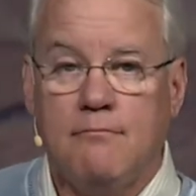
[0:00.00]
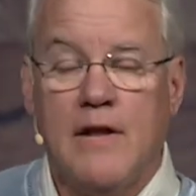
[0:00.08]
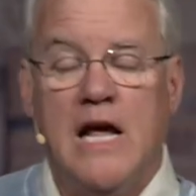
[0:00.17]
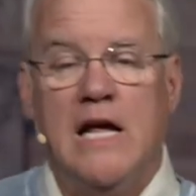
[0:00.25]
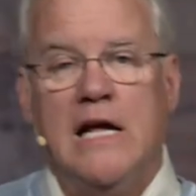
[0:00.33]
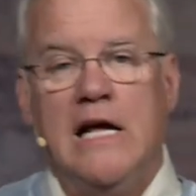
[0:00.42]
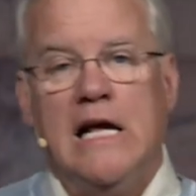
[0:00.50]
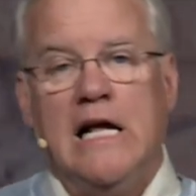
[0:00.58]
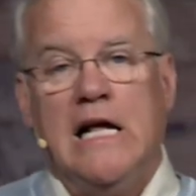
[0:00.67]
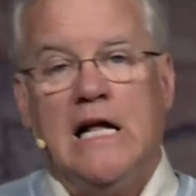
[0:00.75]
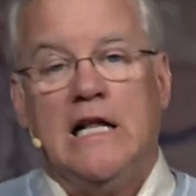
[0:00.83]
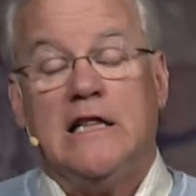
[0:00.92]

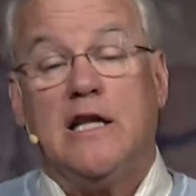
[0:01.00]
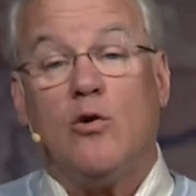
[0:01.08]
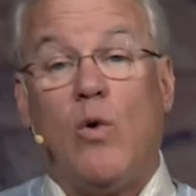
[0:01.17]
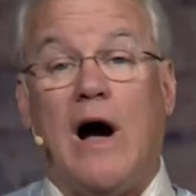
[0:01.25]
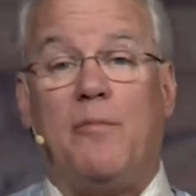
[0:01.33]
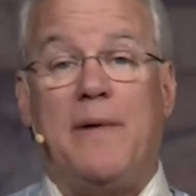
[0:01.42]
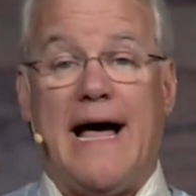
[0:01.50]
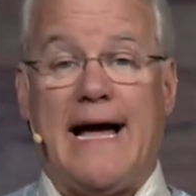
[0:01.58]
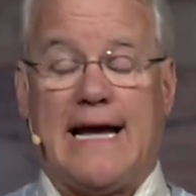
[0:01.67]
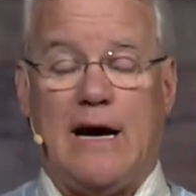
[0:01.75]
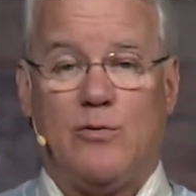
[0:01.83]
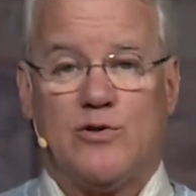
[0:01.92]
A little while
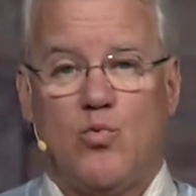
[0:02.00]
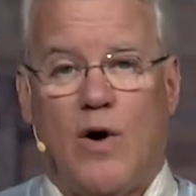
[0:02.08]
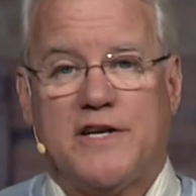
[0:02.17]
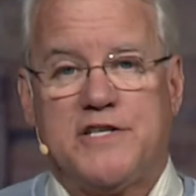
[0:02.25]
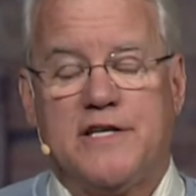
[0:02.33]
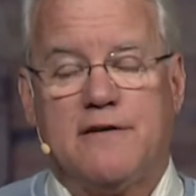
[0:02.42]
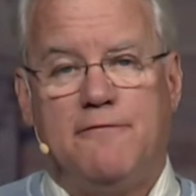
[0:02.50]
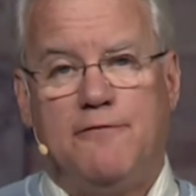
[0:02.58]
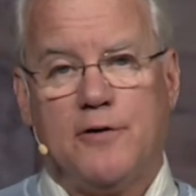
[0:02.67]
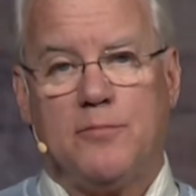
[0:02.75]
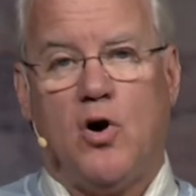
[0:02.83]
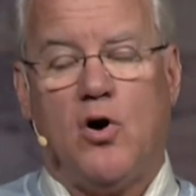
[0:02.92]
back, I was watching
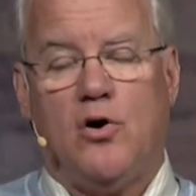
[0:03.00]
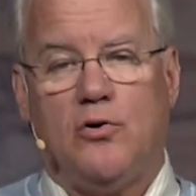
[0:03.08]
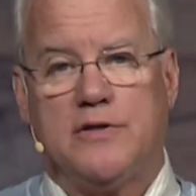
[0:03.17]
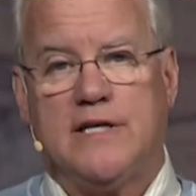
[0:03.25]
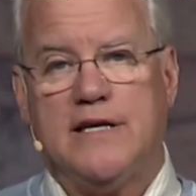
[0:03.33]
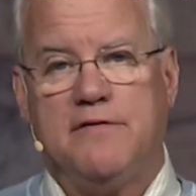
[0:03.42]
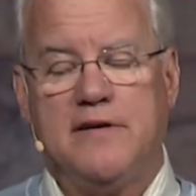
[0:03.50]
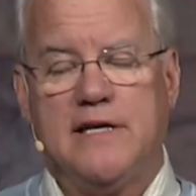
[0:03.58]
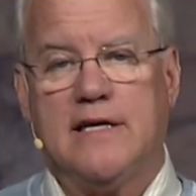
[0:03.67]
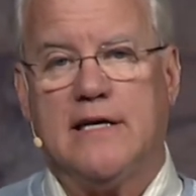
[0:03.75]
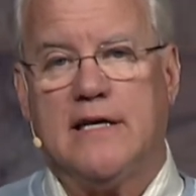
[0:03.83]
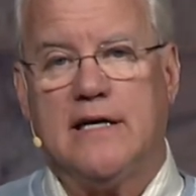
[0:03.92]
football on
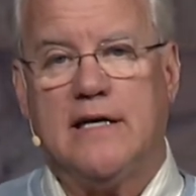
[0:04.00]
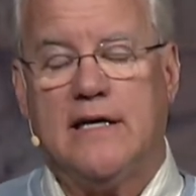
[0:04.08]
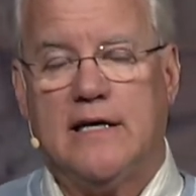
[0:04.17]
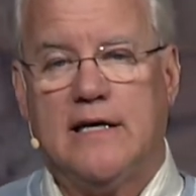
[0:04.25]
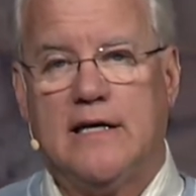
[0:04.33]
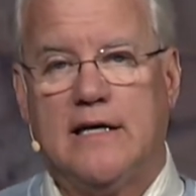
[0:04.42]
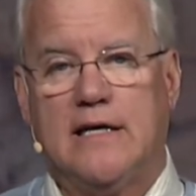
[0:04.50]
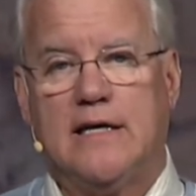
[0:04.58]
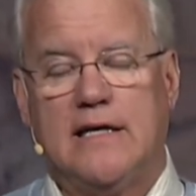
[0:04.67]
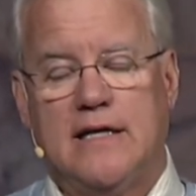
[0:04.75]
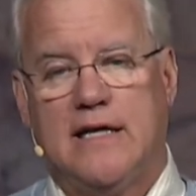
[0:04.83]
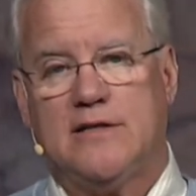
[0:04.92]
TV.
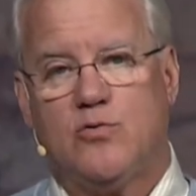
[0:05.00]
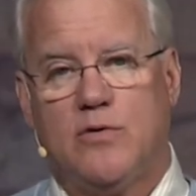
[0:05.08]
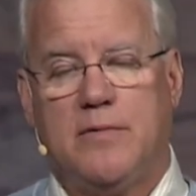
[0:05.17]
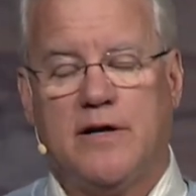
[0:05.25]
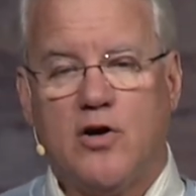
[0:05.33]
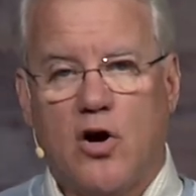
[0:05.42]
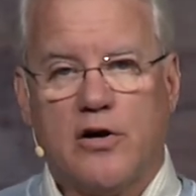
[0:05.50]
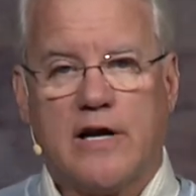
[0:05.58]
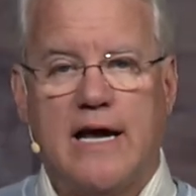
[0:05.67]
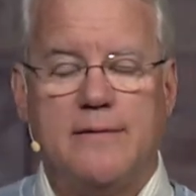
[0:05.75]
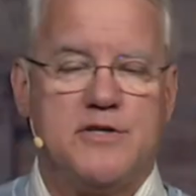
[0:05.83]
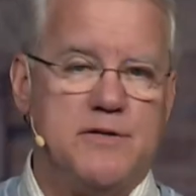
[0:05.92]
And that's when my daughter
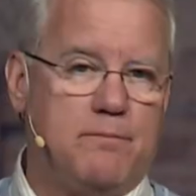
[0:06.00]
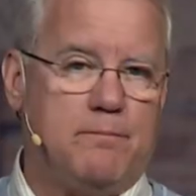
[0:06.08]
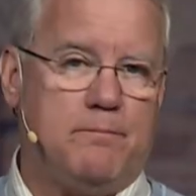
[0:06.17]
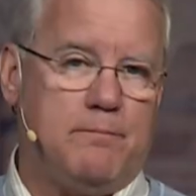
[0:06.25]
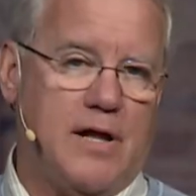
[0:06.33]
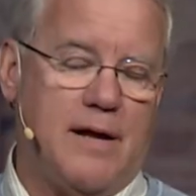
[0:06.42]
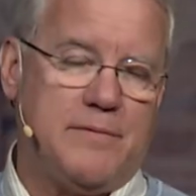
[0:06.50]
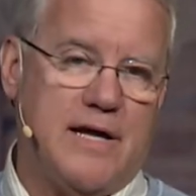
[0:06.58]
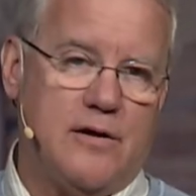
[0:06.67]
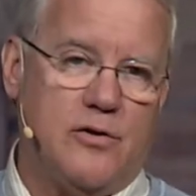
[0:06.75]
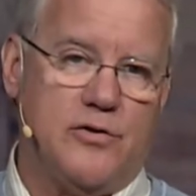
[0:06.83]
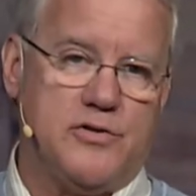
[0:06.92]
came. She plopped
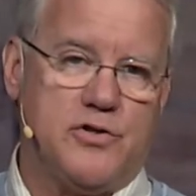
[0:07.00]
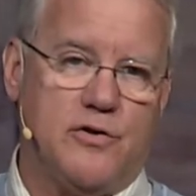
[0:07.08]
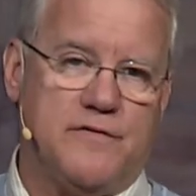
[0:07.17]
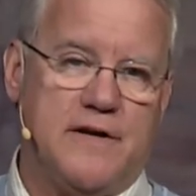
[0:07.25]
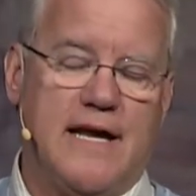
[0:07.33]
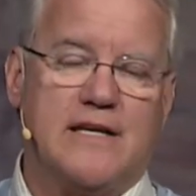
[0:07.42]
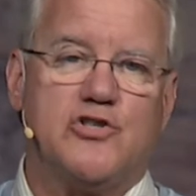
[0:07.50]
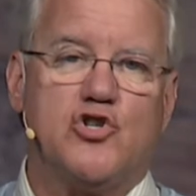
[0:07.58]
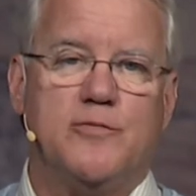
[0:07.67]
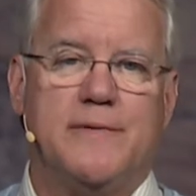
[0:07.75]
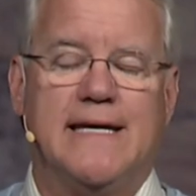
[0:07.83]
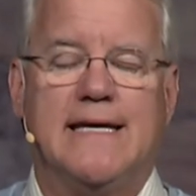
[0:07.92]
down on the sofa next
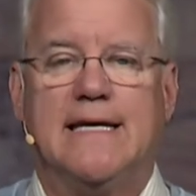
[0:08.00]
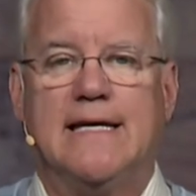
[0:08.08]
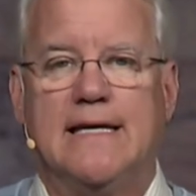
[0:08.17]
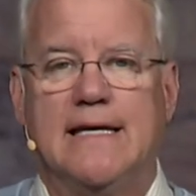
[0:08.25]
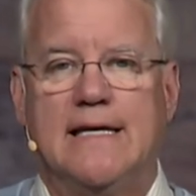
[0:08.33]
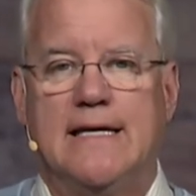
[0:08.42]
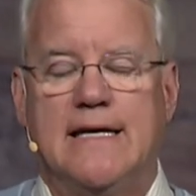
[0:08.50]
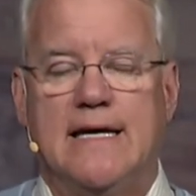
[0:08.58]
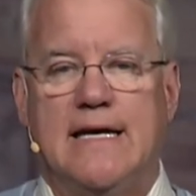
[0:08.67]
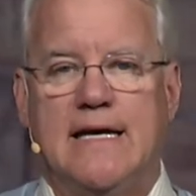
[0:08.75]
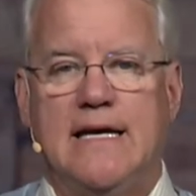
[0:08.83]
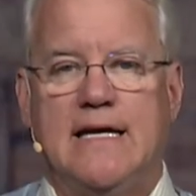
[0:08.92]
to me,
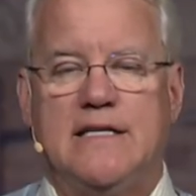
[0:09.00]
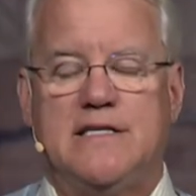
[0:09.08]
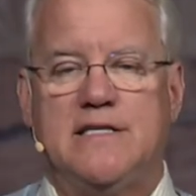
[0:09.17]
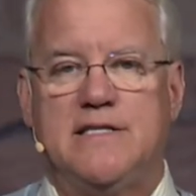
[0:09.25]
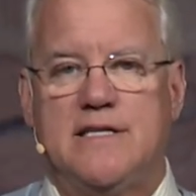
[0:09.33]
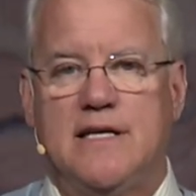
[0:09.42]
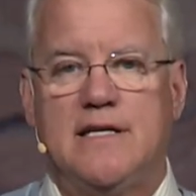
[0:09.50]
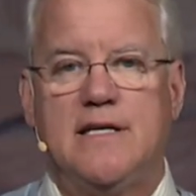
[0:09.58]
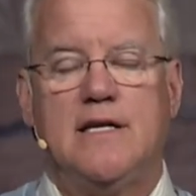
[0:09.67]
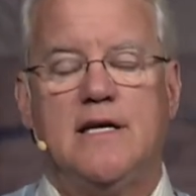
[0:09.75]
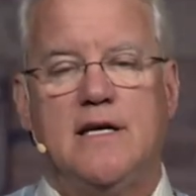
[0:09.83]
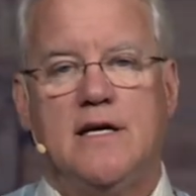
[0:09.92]
and she said,